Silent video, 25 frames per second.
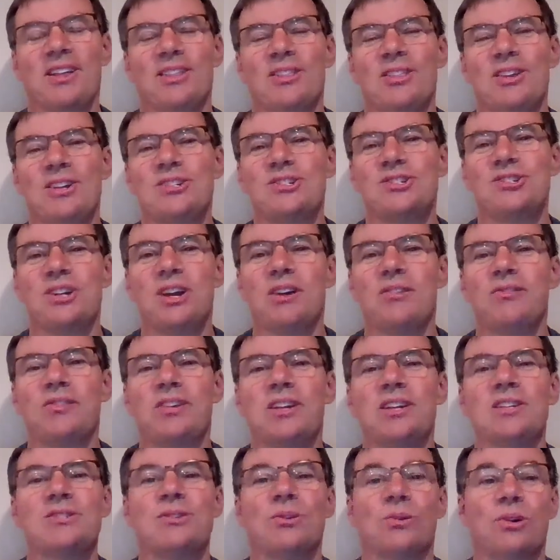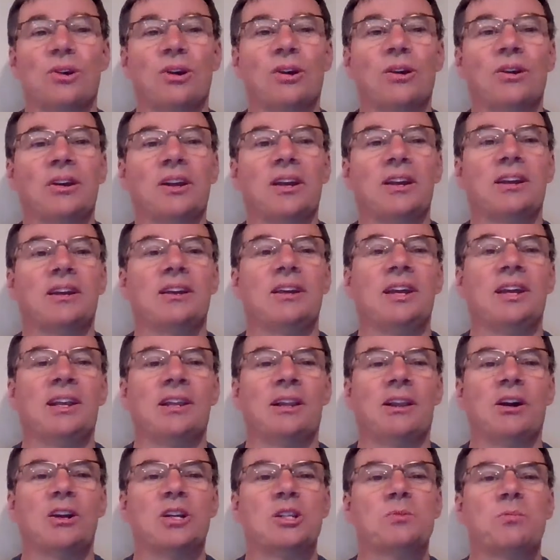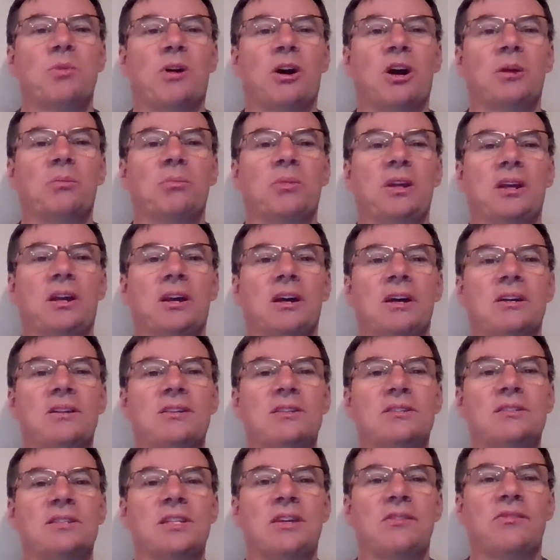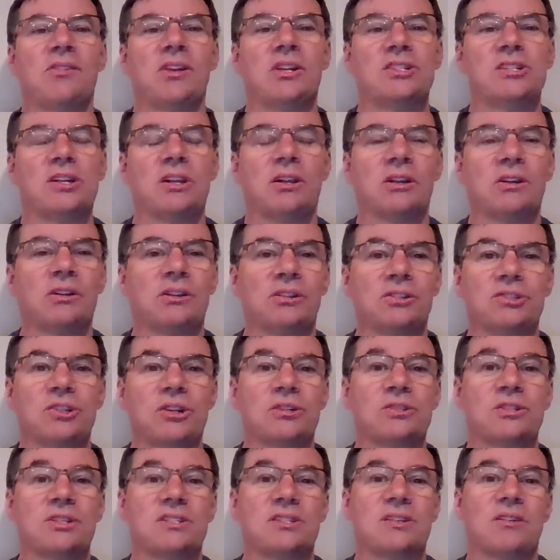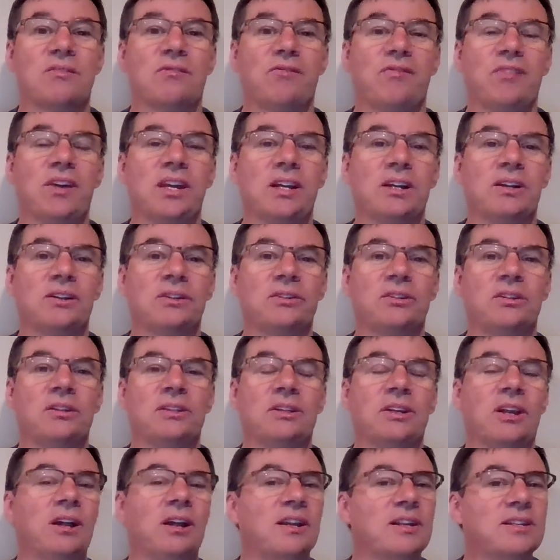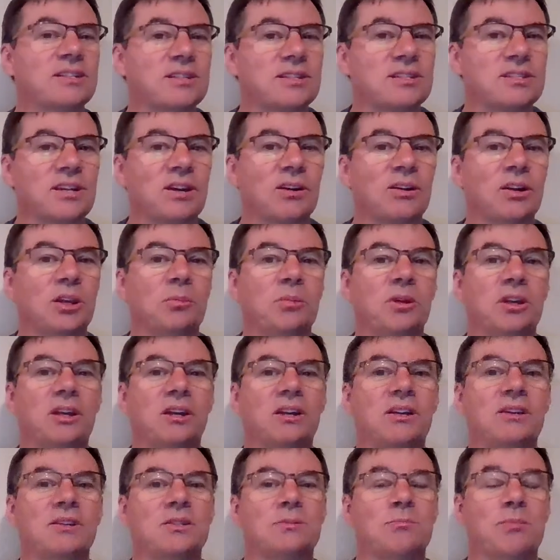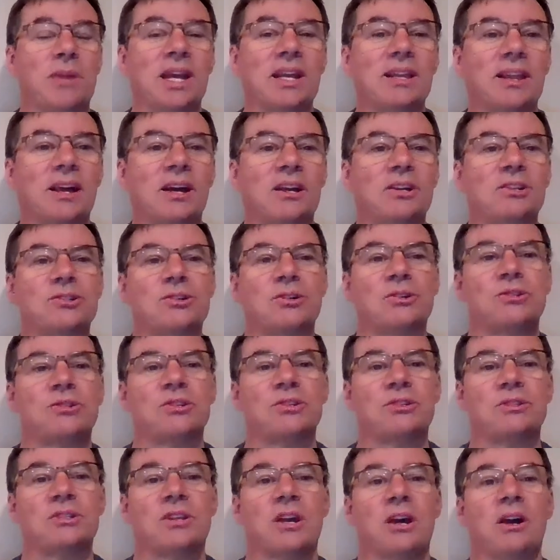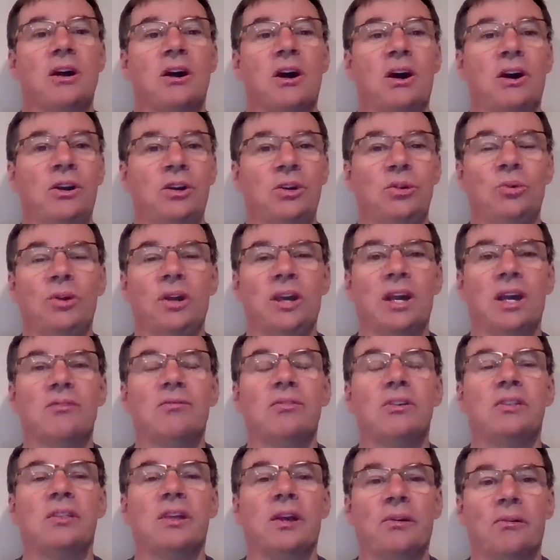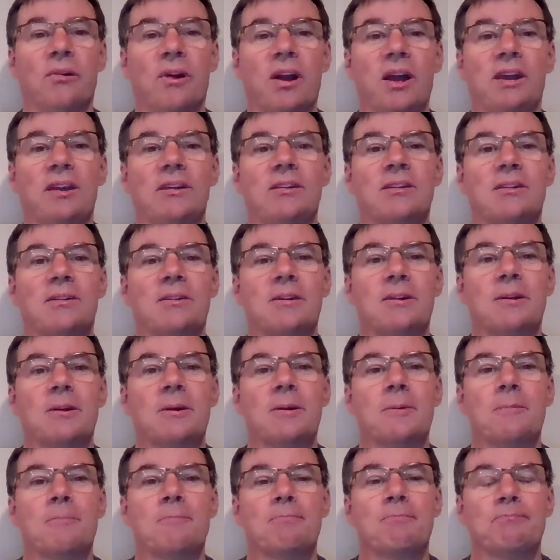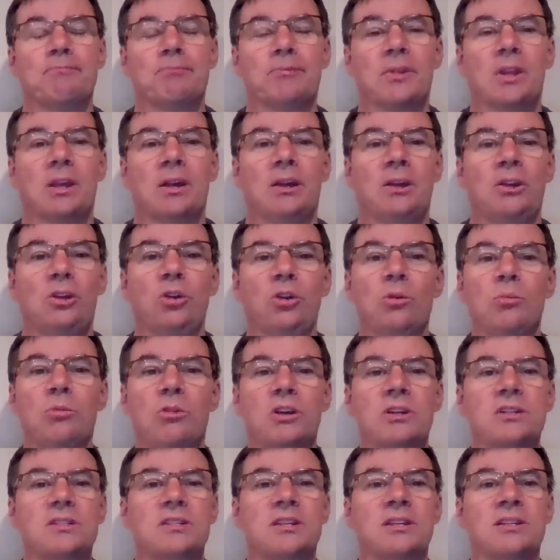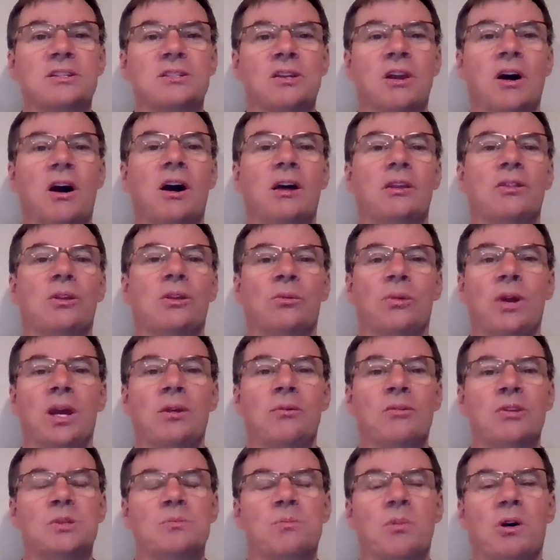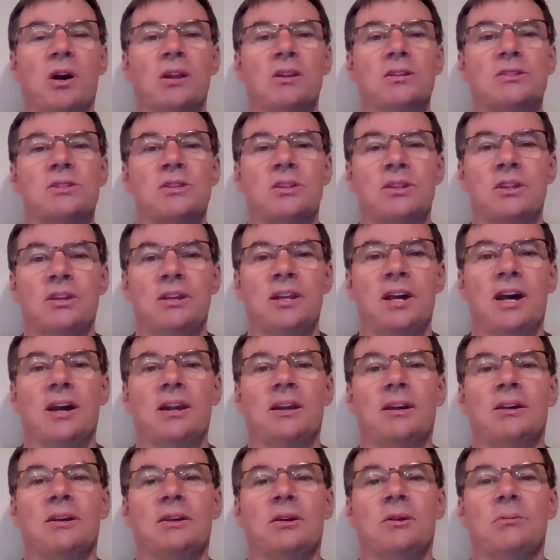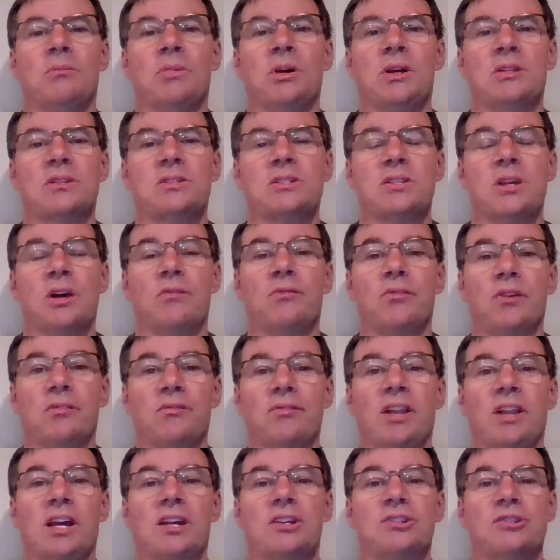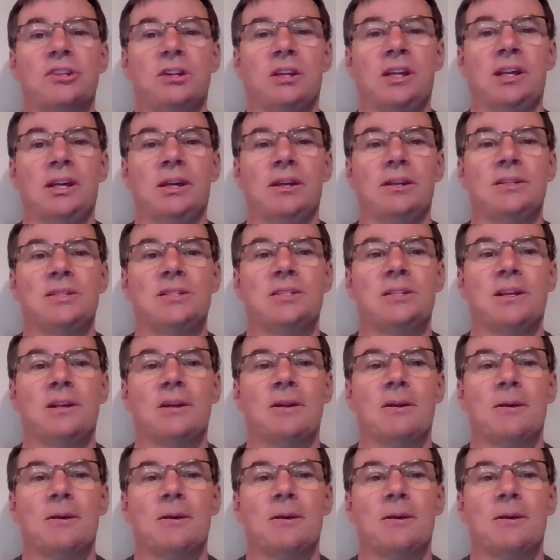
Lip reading: This shift is occurring in large part because evangelical churches have failed, not necessarily because mainline churches are doing everything right. Hubris is not the right response to the data, but self-reflection is.